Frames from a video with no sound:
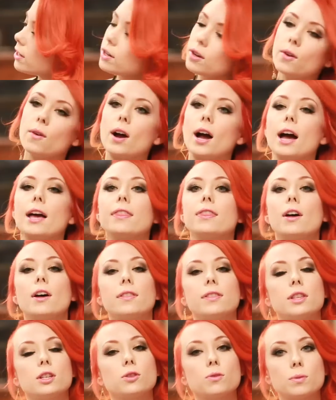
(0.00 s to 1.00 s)
you know, I
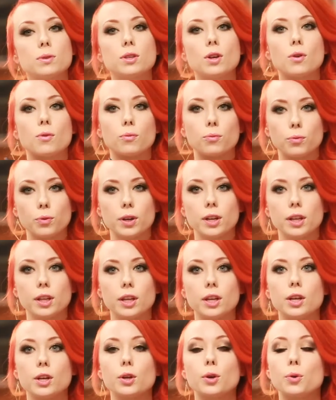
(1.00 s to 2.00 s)
thought this was a
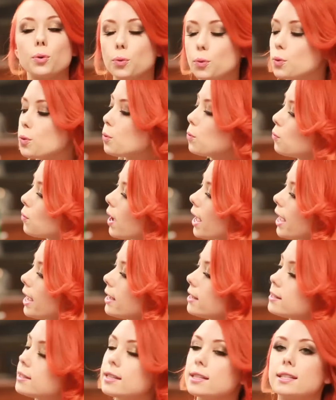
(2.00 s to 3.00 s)
really cool
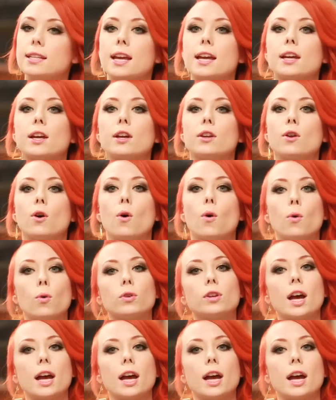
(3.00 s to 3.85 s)
way to take an old